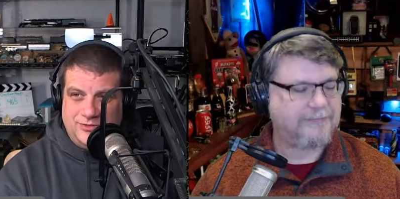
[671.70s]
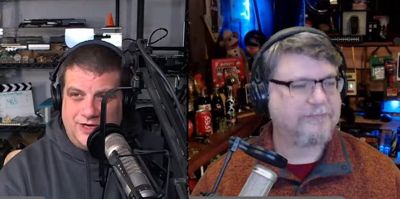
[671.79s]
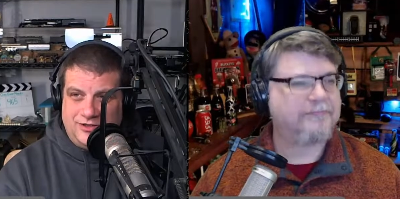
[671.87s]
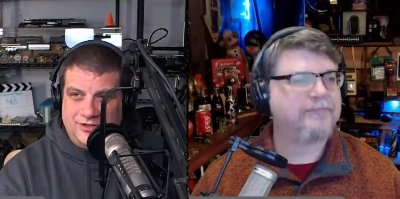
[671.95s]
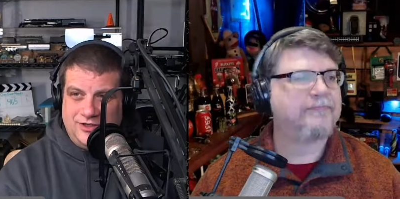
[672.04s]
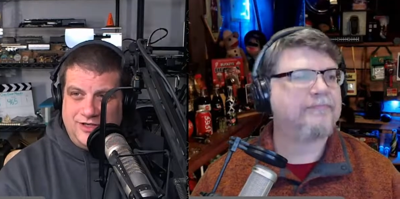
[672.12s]

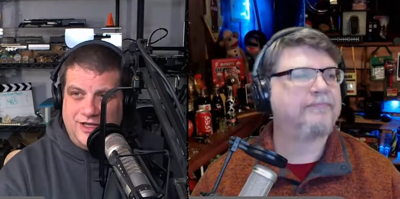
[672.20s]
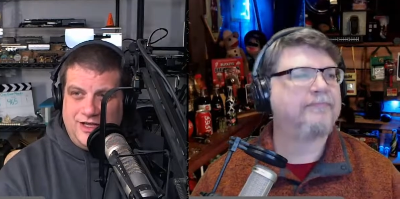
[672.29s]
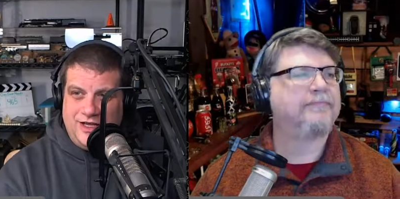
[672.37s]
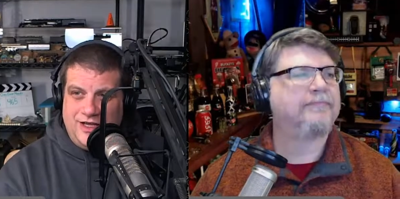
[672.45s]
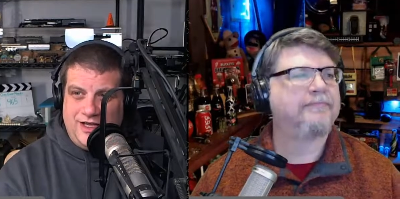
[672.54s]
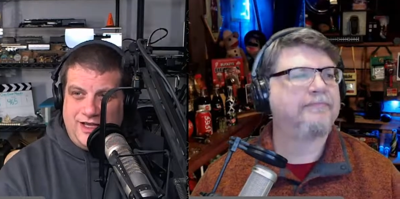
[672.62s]
Speaker 1: rather.
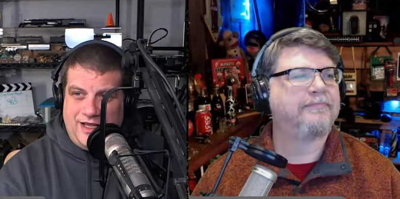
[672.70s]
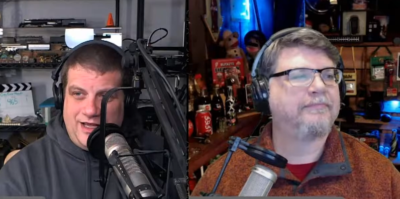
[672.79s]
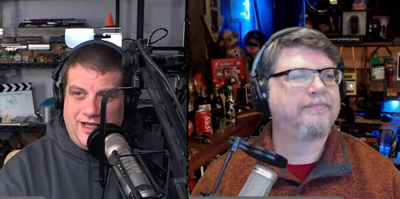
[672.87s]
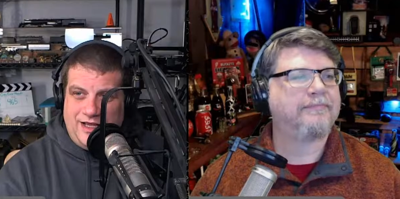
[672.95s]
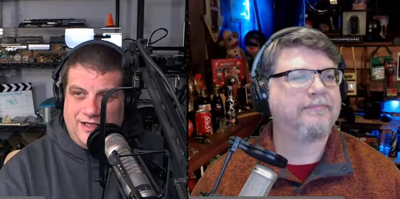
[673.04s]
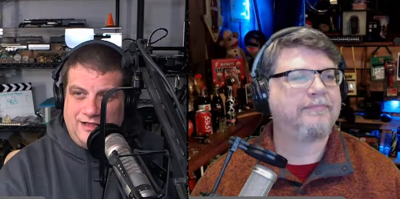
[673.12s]

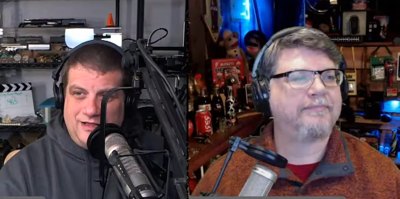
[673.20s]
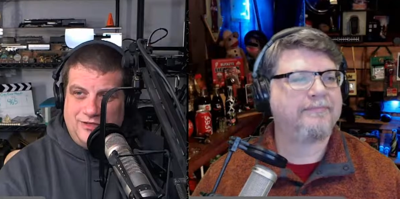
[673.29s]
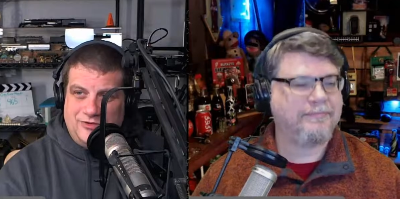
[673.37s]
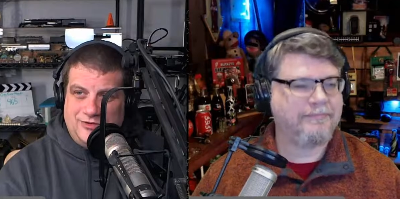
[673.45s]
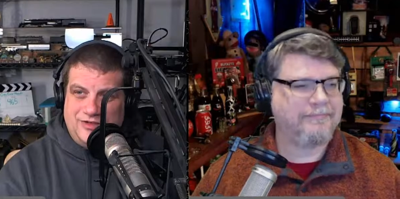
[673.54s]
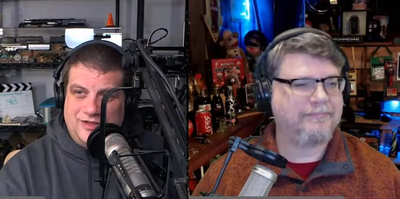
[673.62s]
And the
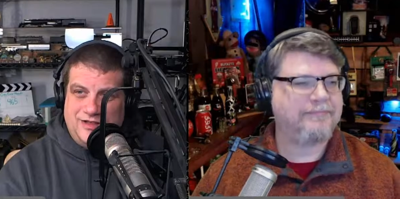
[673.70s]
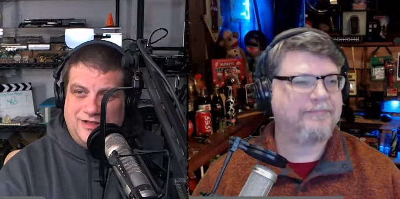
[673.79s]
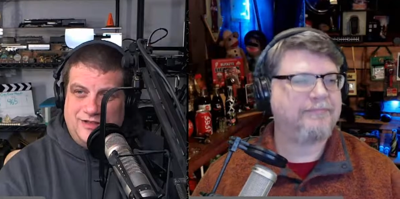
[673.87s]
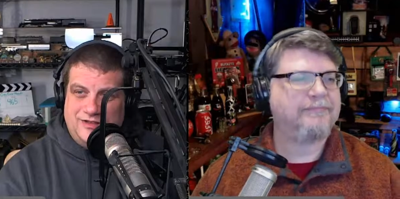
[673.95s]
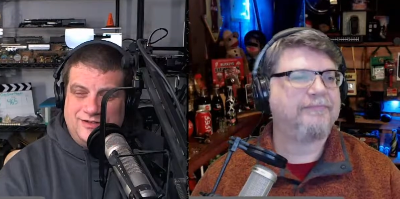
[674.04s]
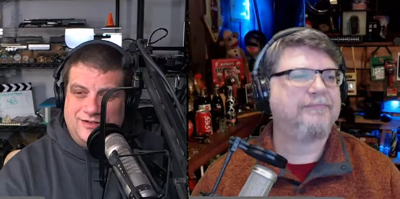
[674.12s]
interesting
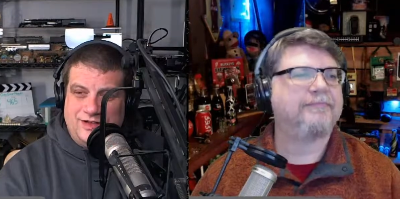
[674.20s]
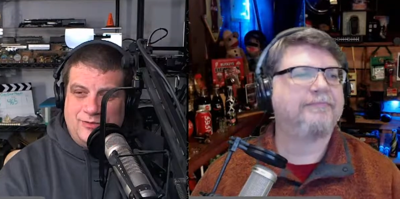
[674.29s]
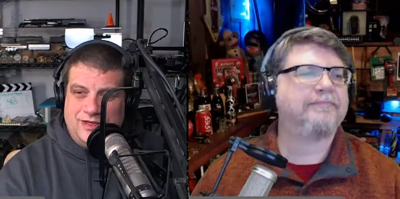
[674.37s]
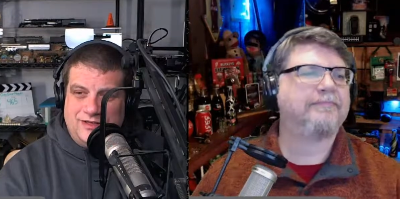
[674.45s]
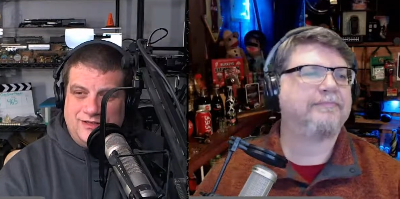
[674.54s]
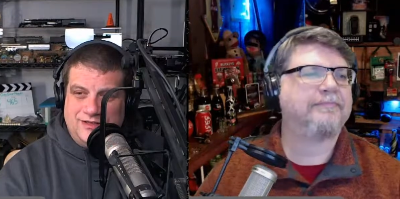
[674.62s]
thing is that they
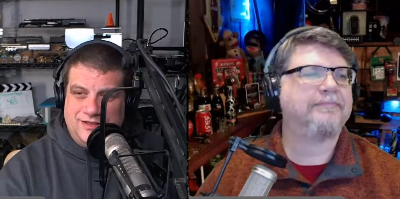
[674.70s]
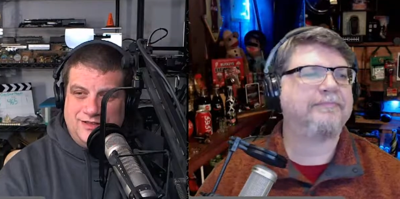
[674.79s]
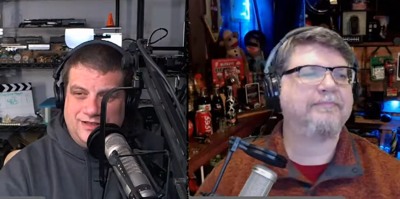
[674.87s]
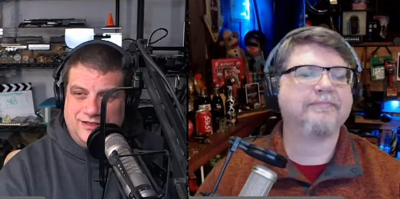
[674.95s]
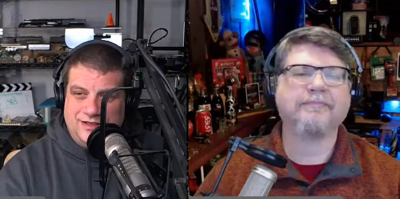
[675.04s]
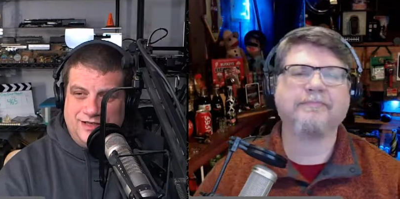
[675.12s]
went and
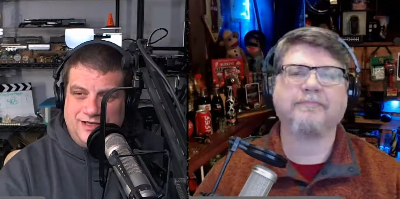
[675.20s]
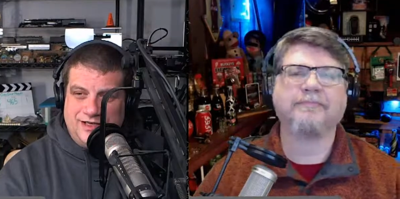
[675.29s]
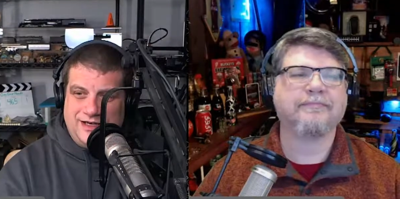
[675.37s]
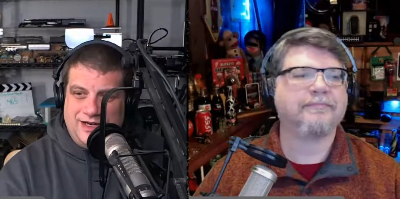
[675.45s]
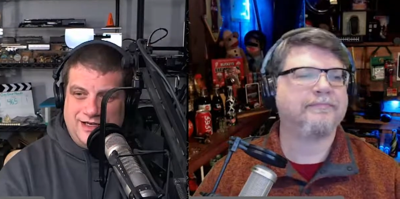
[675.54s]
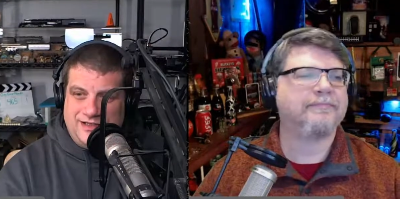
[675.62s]
did like
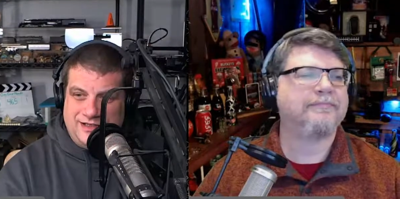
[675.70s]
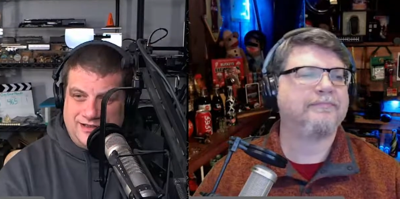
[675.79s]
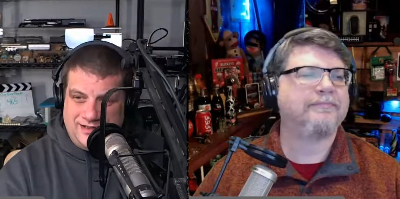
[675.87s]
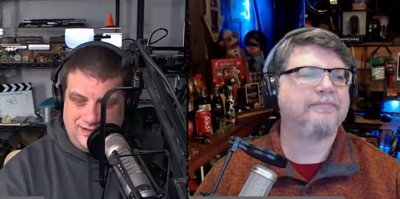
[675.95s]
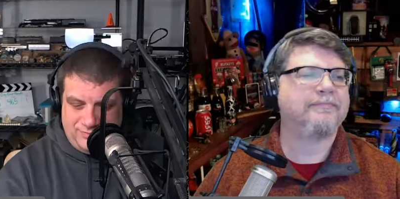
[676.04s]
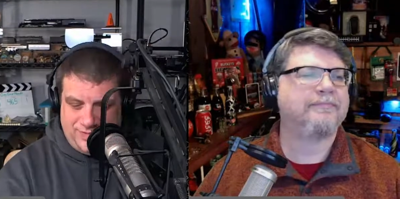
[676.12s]
a
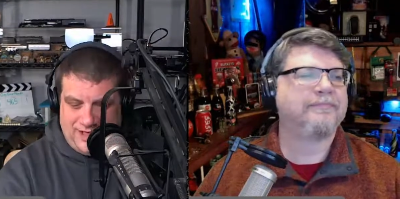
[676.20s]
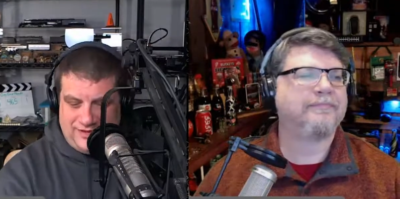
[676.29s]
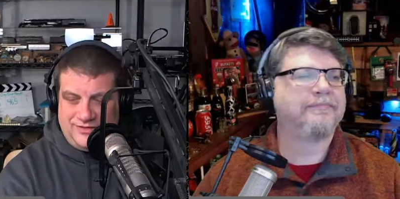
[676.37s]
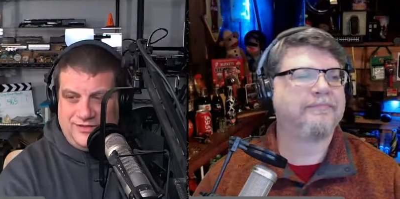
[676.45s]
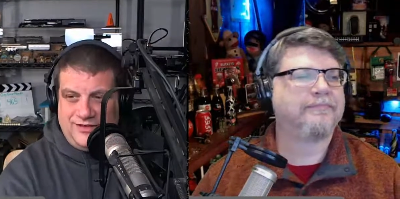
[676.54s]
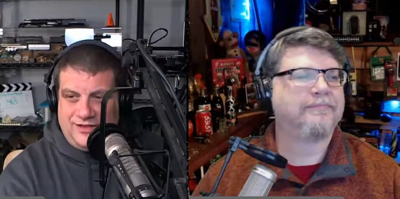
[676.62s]
highlight, the
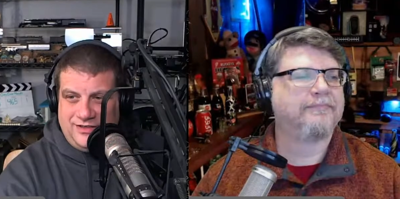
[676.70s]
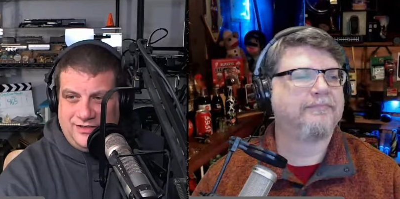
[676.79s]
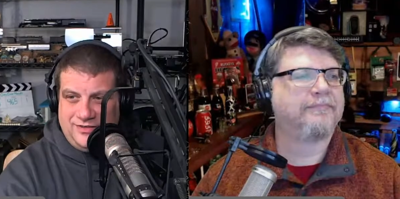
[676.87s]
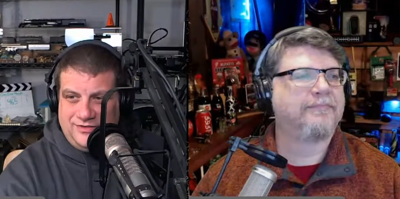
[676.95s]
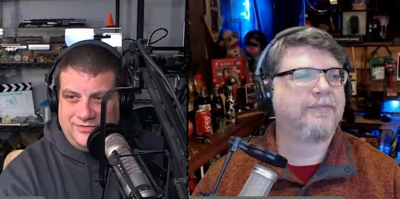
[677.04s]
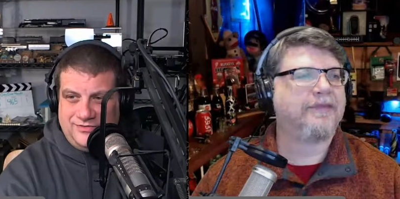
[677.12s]
best
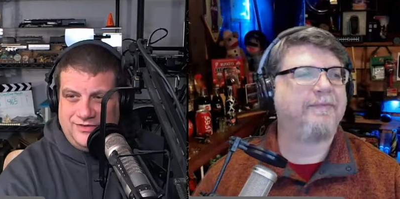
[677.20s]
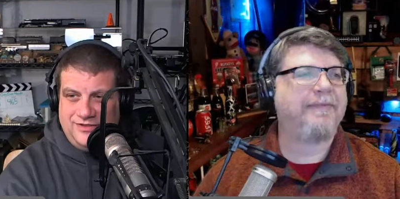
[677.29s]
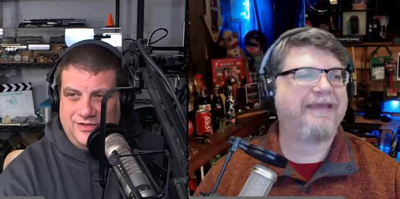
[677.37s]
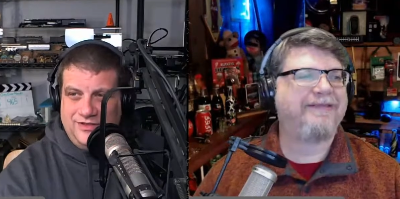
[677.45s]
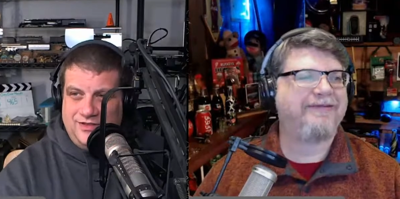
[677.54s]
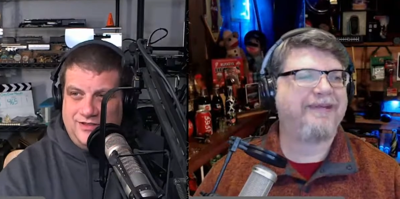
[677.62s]
of
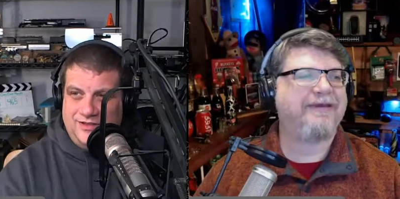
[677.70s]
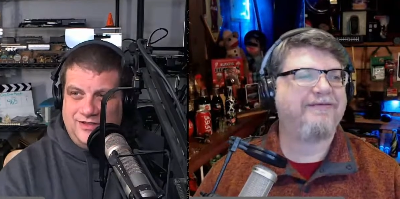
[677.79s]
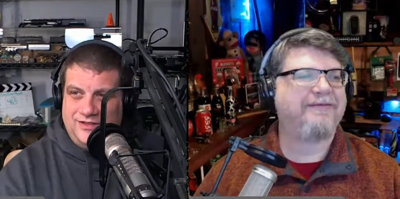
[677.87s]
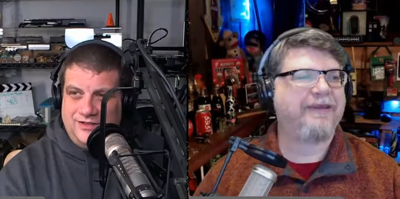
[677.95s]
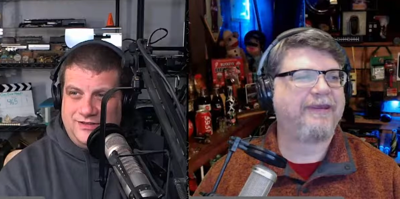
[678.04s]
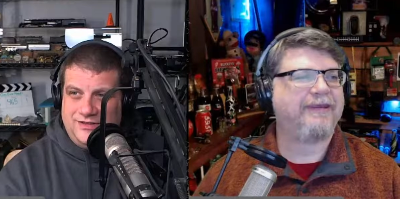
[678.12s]
Speaker 2: best
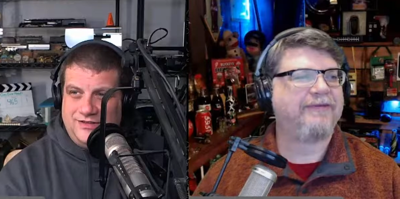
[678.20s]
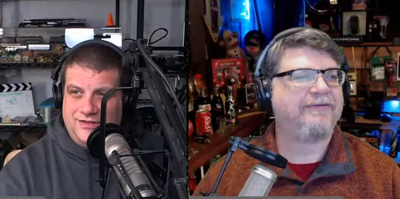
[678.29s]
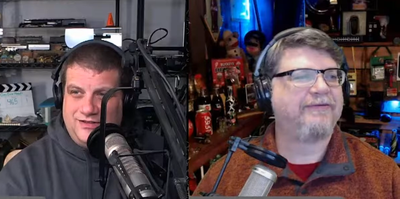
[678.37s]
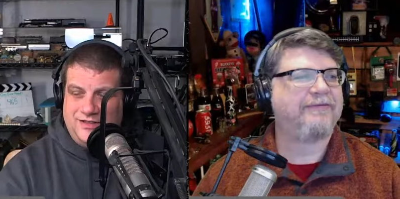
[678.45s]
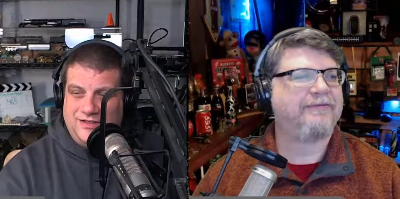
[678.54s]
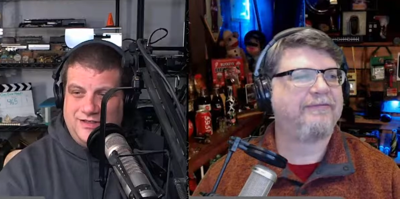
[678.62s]
of,
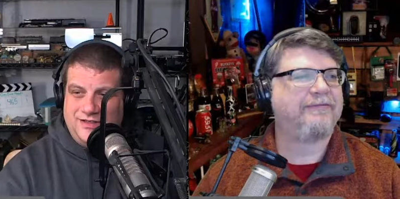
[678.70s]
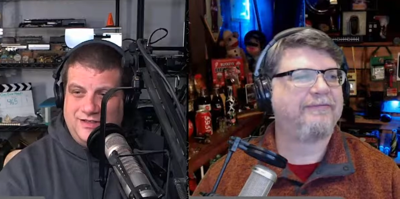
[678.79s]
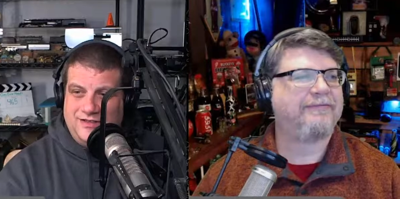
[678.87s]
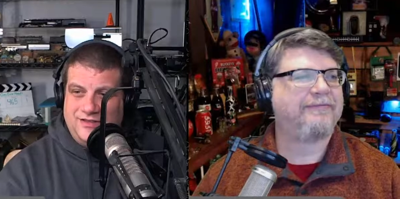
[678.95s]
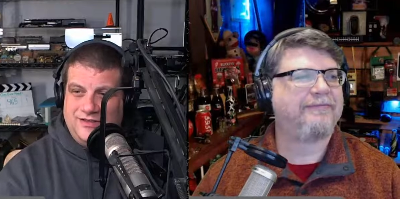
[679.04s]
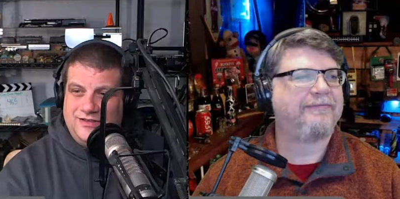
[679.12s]
yes. Yeah.